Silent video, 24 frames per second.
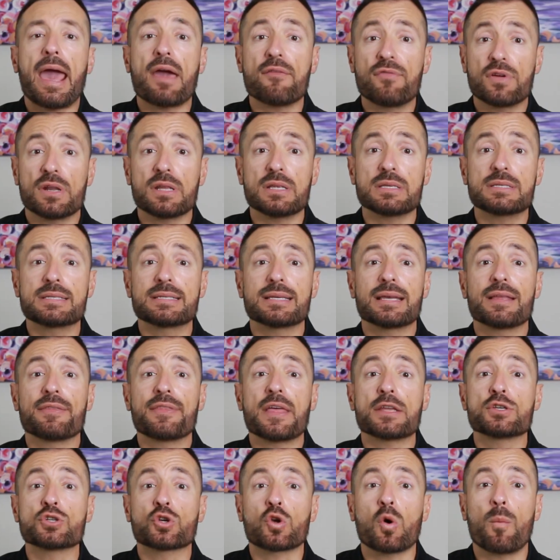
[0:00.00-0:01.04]
Evidence
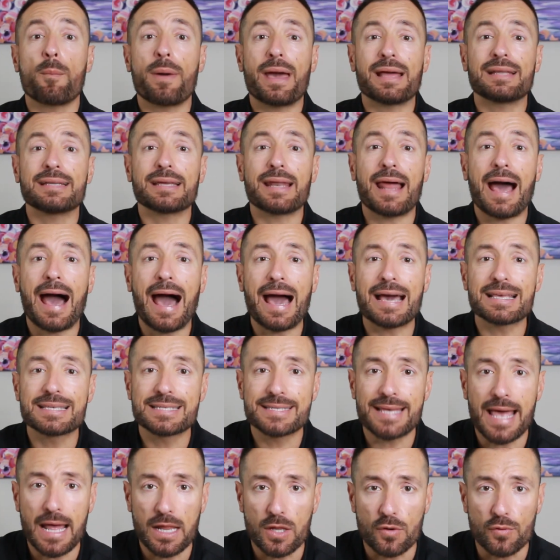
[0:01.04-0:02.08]
that you commanded a high
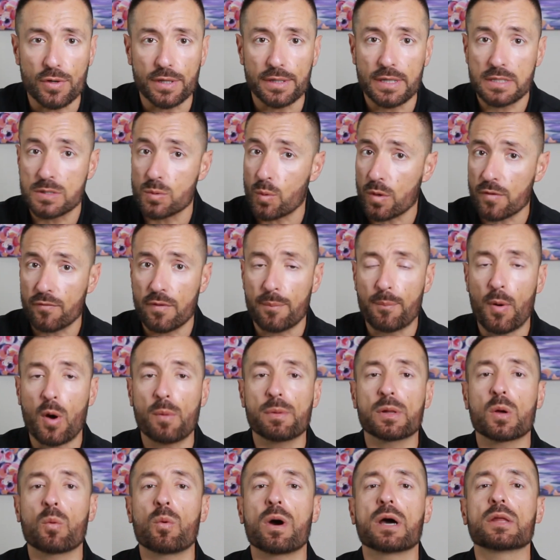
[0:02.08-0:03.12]
salary. This is one of the
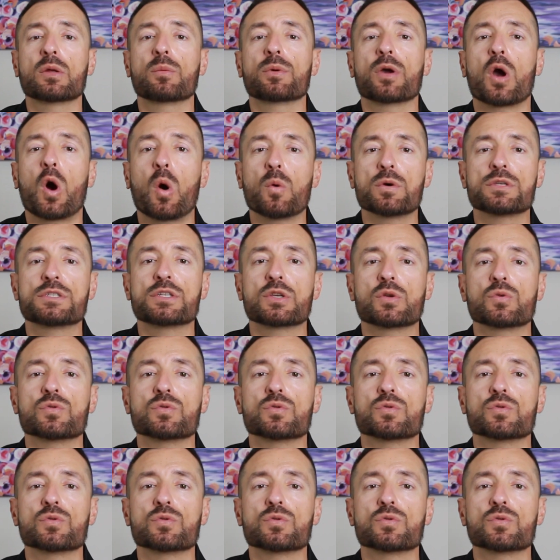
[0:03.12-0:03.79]
popular ones that we always